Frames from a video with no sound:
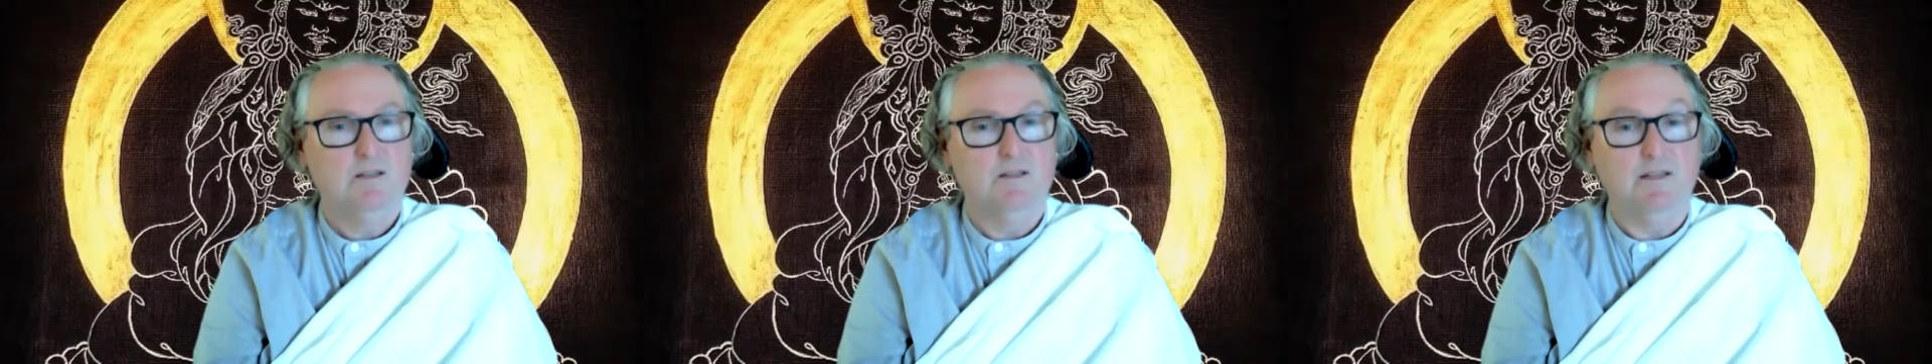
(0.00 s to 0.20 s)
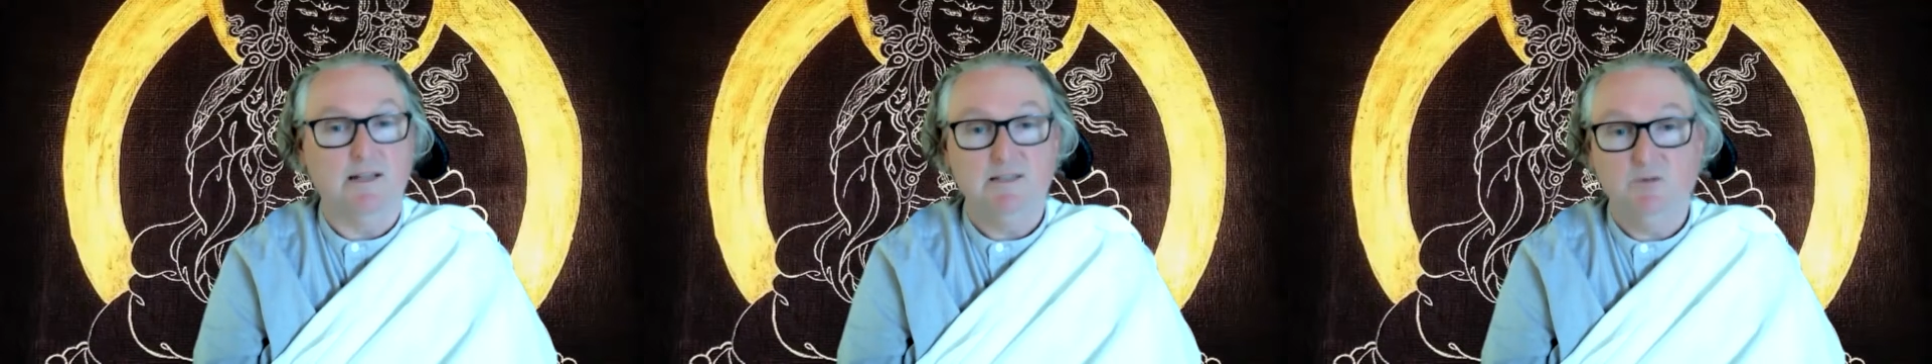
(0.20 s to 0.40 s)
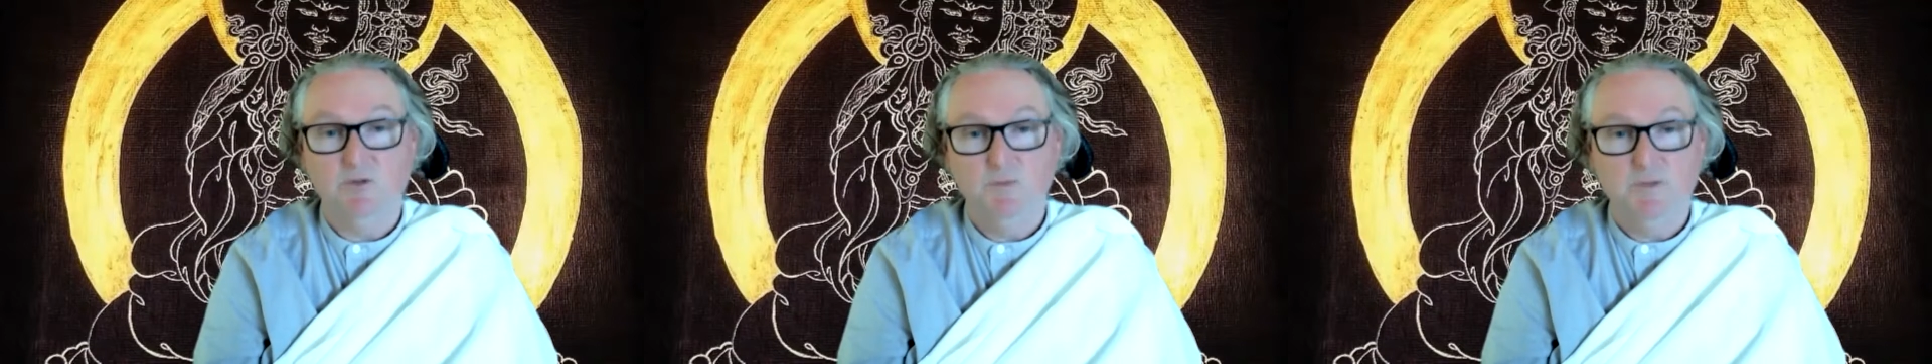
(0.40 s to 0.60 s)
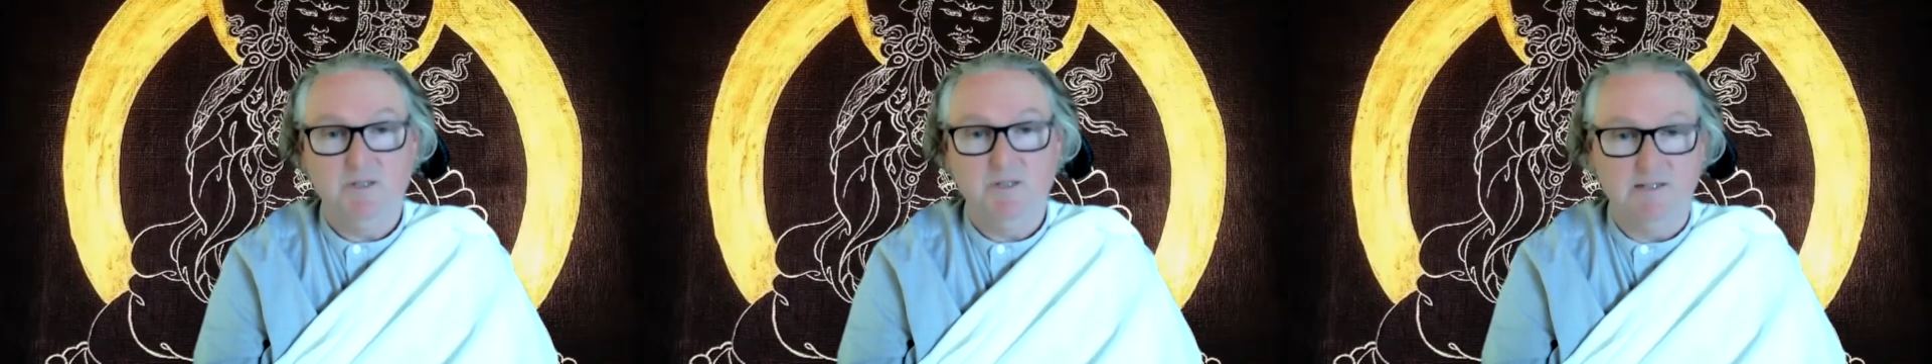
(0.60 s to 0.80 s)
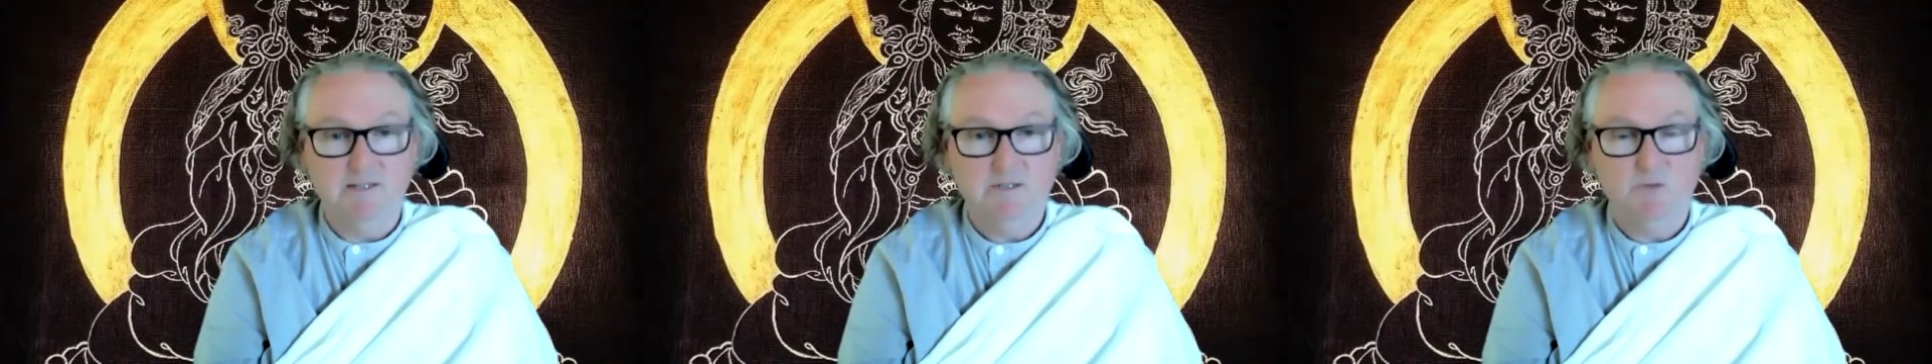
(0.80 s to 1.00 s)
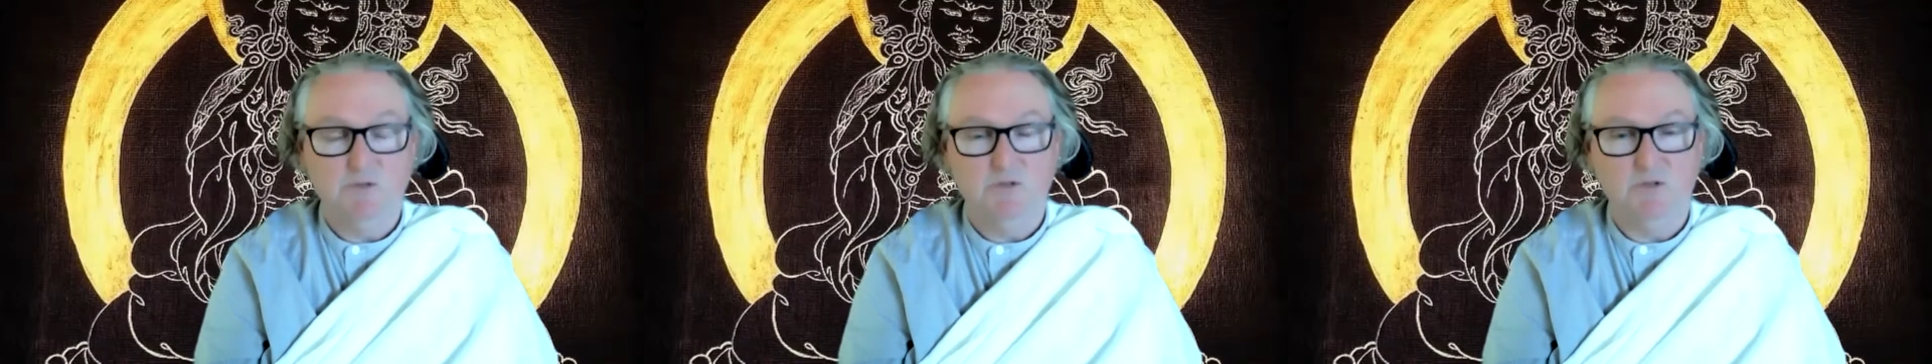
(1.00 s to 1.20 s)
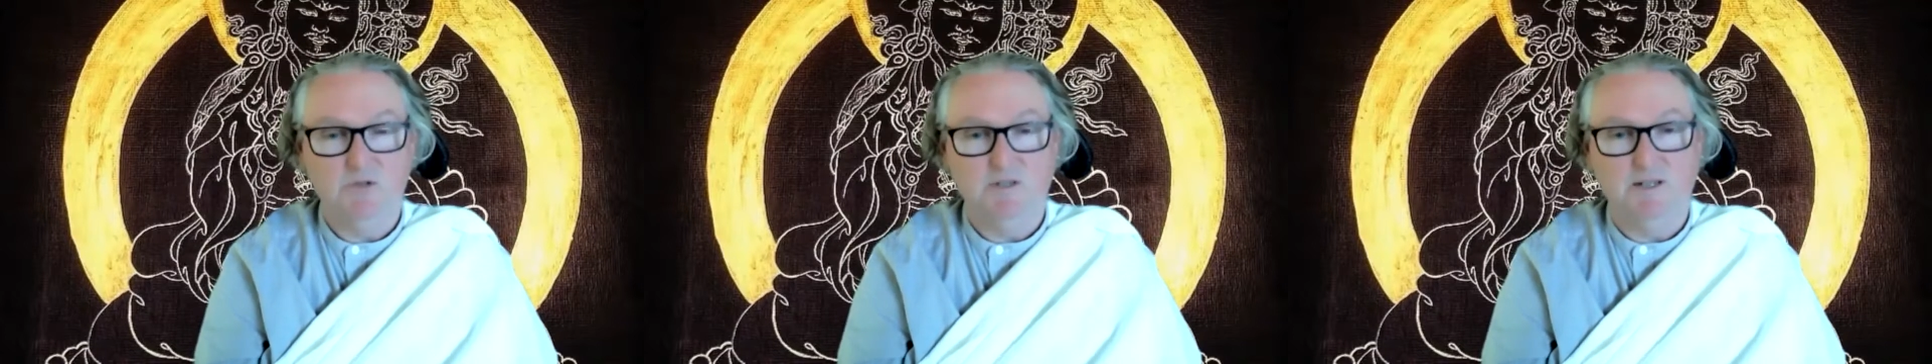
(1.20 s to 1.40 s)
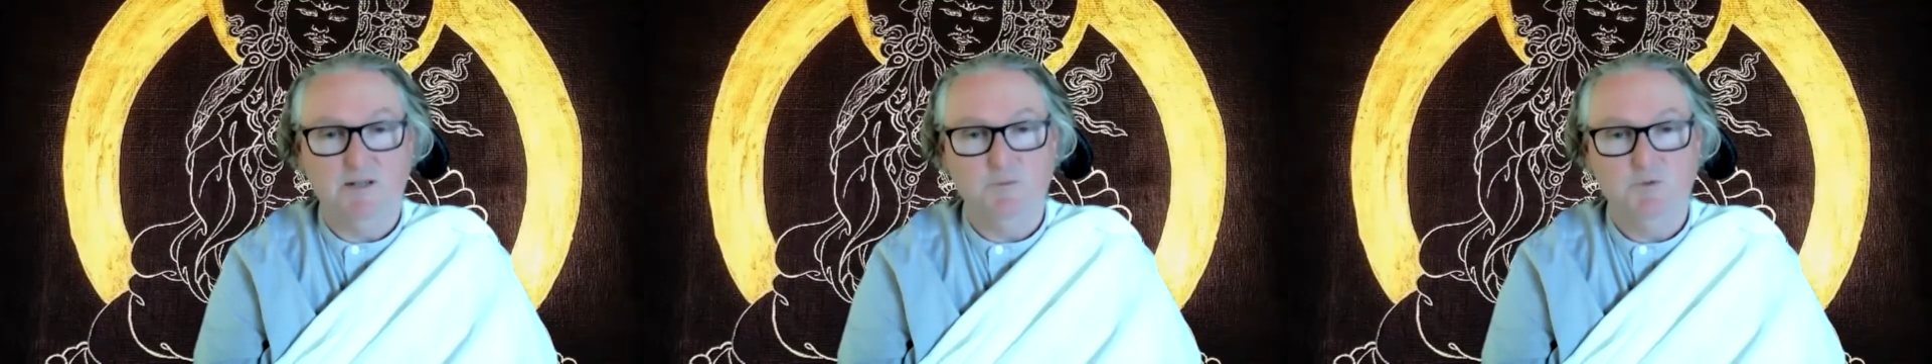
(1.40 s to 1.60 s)
that's where it begins with
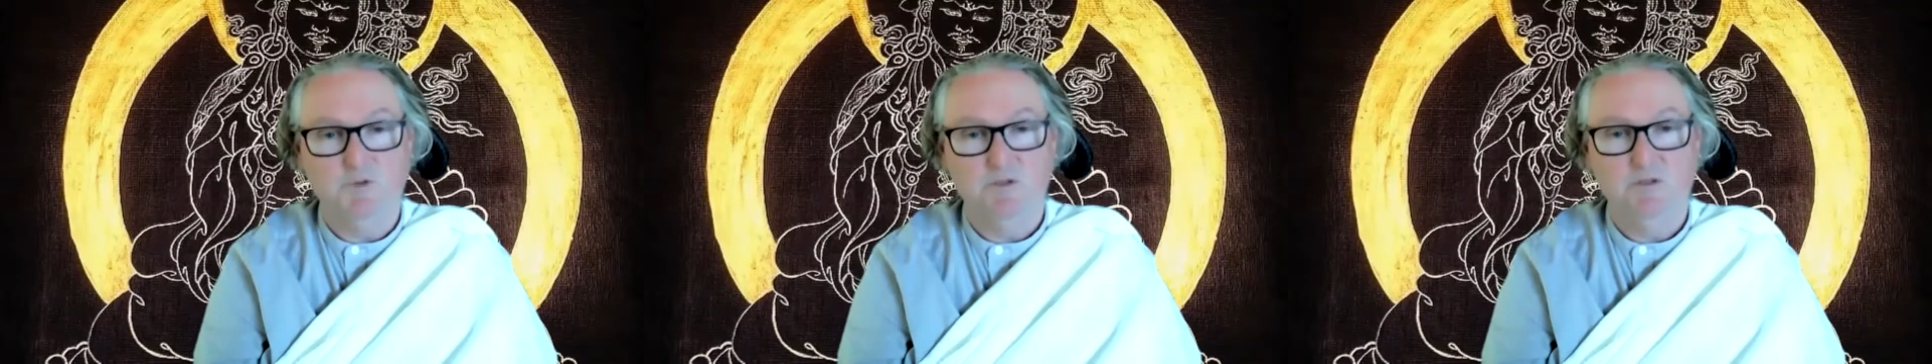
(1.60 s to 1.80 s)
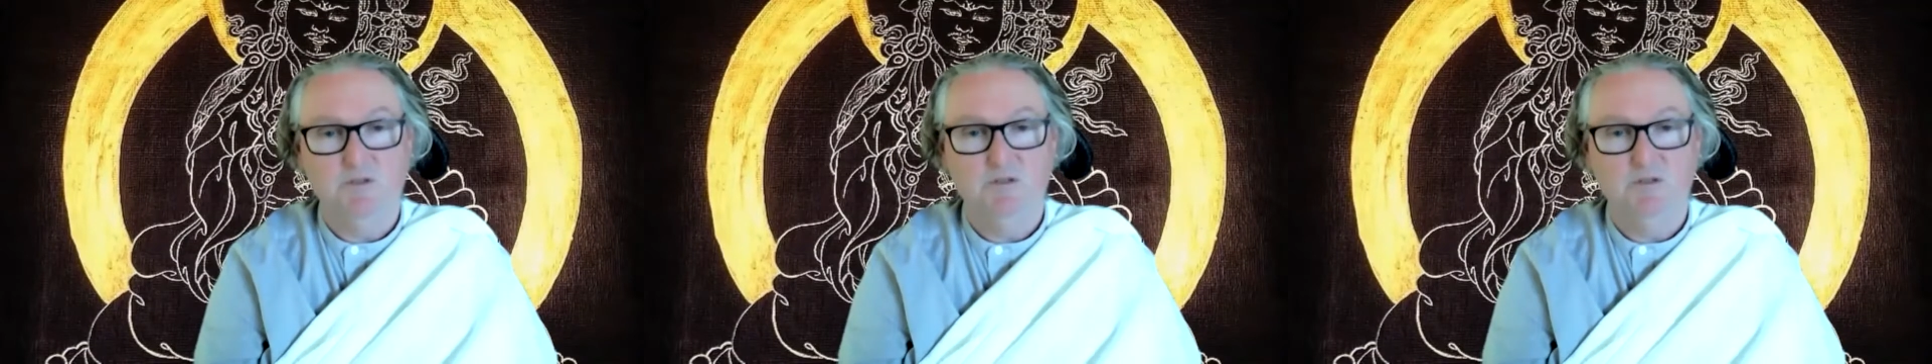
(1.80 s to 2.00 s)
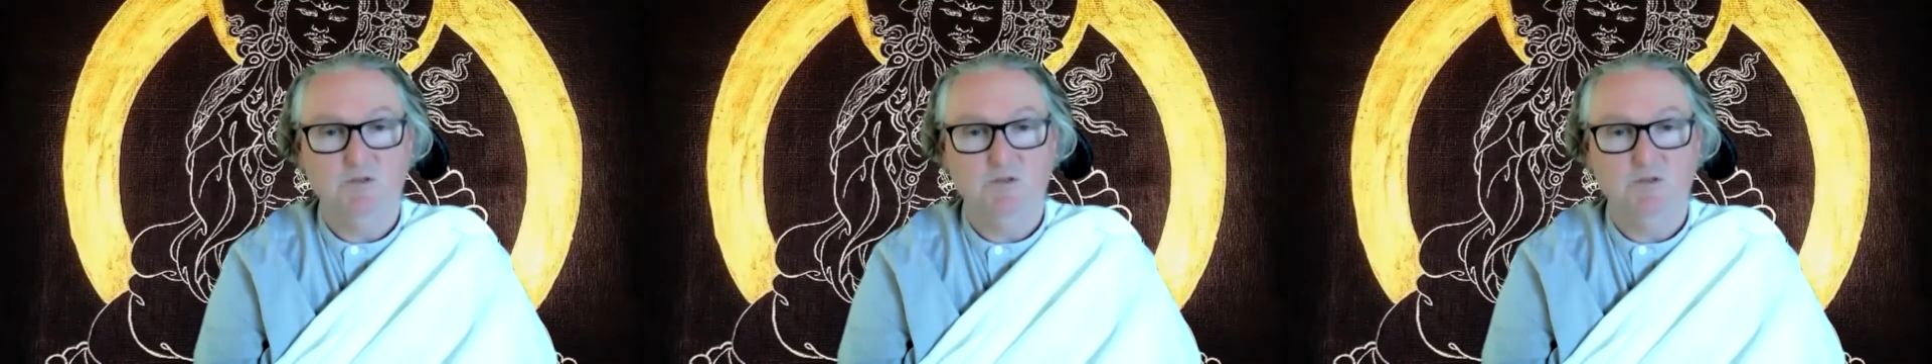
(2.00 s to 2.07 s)
Togden Amtrin,